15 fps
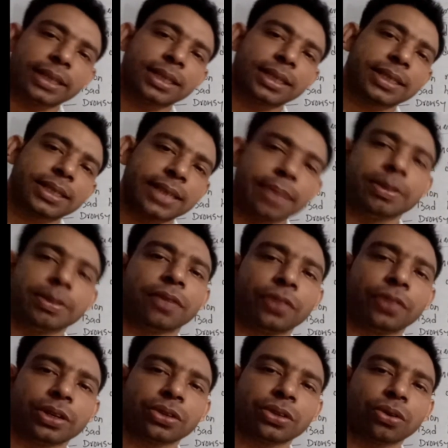Main theme,
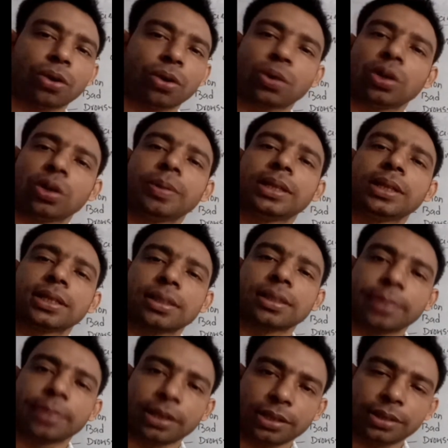what I want to demand for,